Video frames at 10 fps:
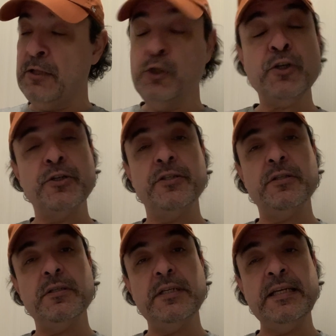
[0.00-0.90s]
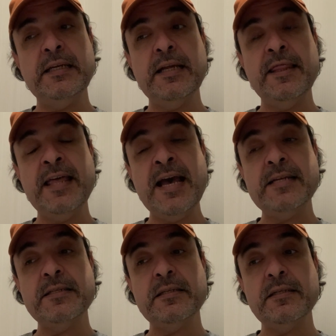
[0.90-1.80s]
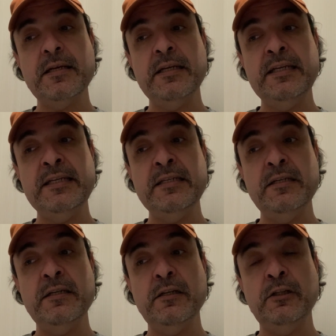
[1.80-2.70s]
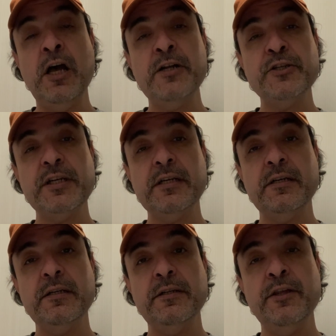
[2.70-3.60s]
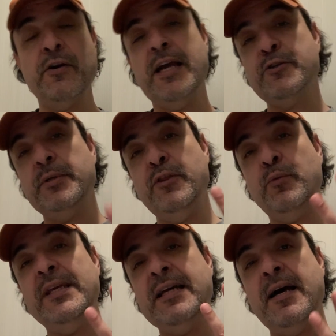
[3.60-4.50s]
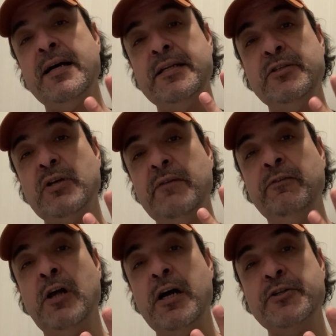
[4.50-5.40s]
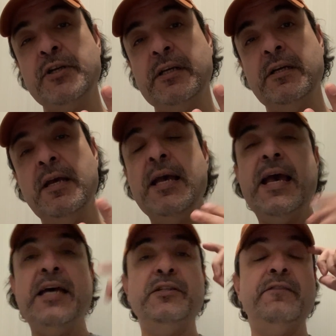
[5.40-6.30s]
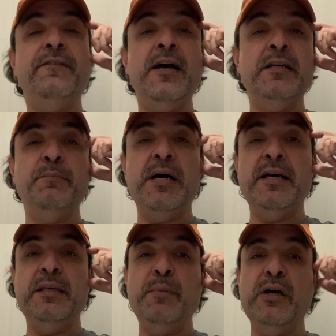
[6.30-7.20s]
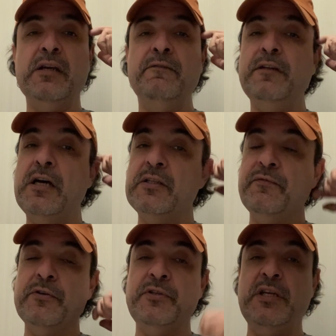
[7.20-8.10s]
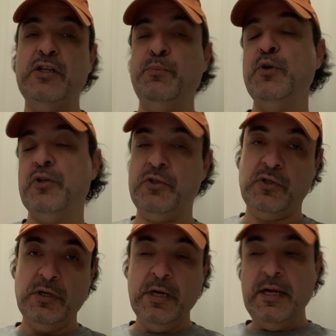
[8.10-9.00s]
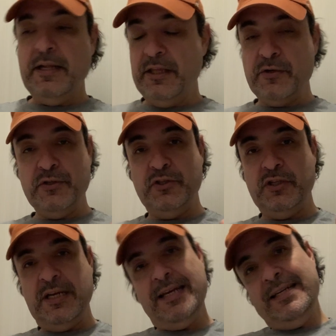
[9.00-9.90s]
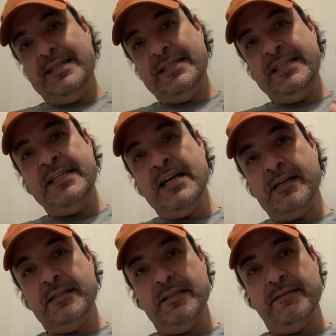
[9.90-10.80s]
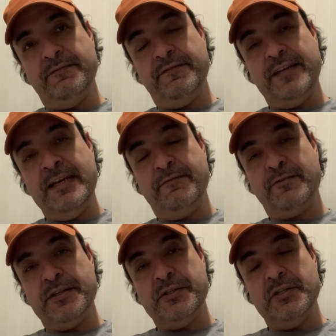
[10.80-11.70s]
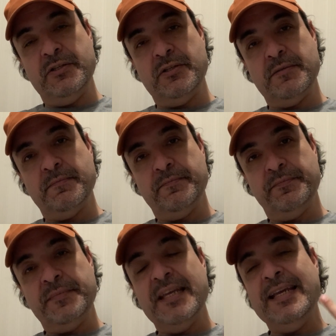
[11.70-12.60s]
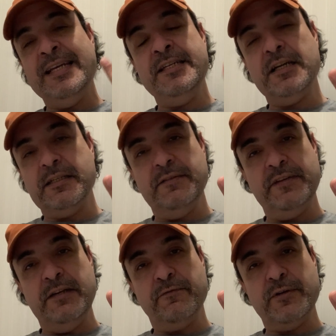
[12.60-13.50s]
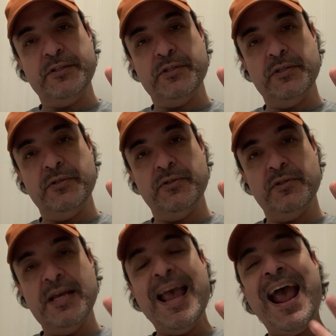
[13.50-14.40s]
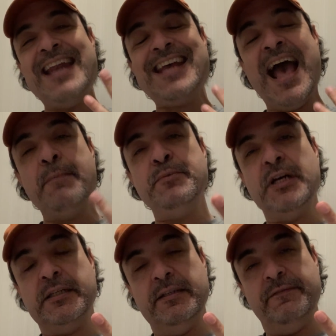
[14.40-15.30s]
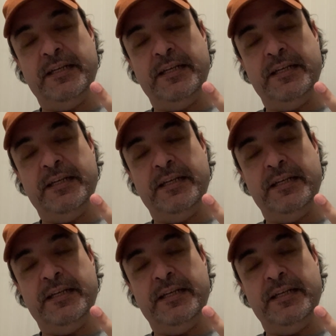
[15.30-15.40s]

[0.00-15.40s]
learned that in logic, there are actually three kinds of logic as defined by the American philosopher C.S. Peirce. There is deductive inferences, inductive inferences, and abductive